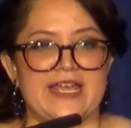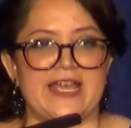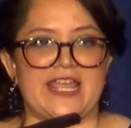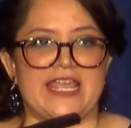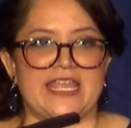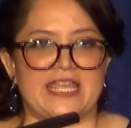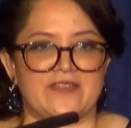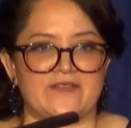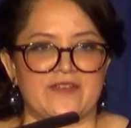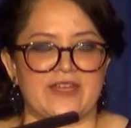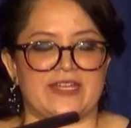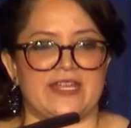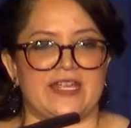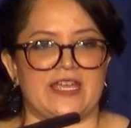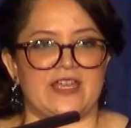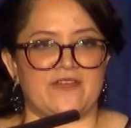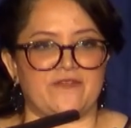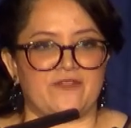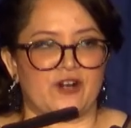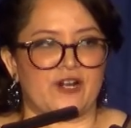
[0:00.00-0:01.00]
even
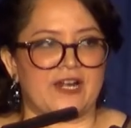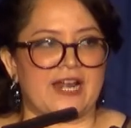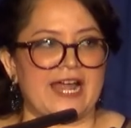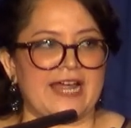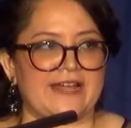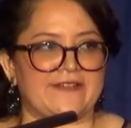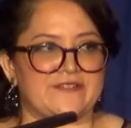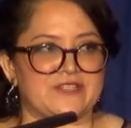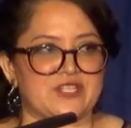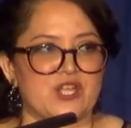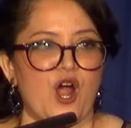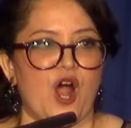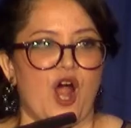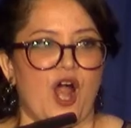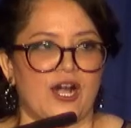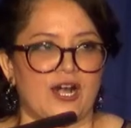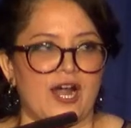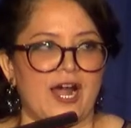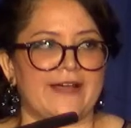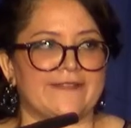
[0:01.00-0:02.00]
if our lives
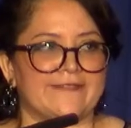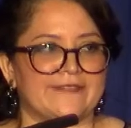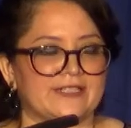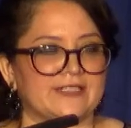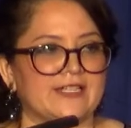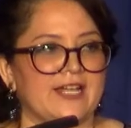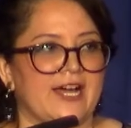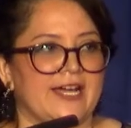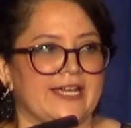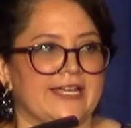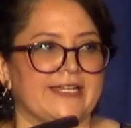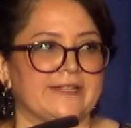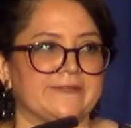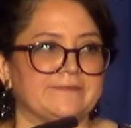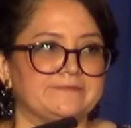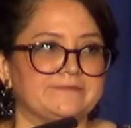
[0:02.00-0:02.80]
are on the line.